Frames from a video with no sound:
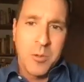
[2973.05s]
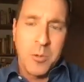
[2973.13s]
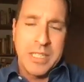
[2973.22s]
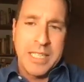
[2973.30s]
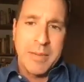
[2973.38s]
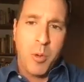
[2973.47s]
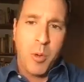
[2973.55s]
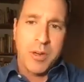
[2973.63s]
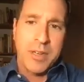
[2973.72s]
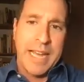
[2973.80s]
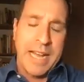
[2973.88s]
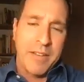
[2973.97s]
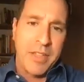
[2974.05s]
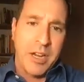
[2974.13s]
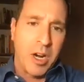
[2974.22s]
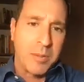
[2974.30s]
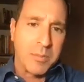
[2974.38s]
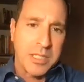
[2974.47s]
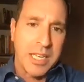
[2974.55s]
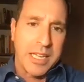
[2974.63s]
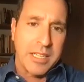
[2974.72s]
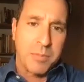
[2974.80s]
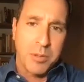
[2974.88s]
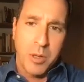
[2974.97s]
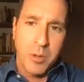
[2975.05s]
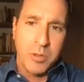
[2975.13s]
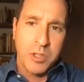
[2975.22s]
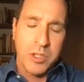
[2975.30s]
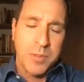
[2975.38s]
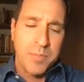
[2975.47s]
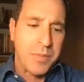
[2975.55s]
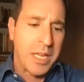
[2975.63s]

really important to have that arm's length approach.